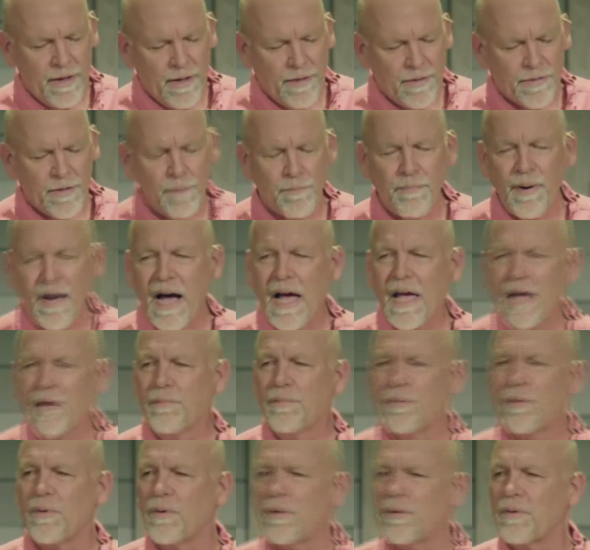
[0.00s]
The
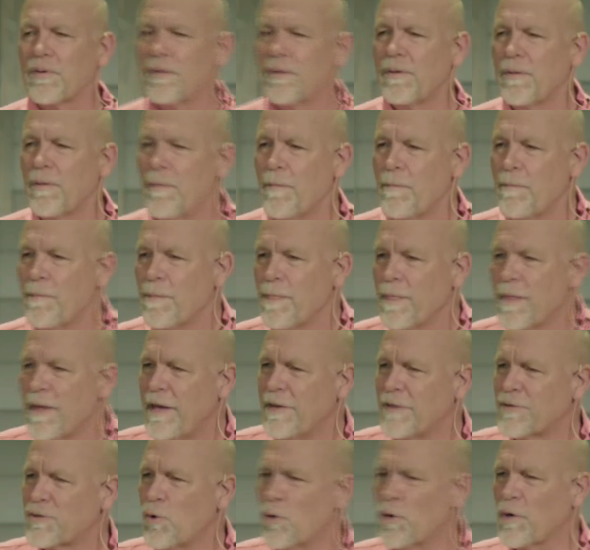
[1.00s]
Bible
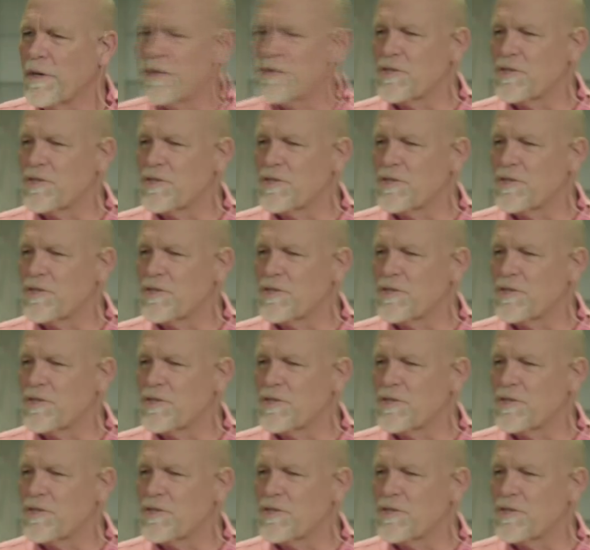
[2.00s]
is going to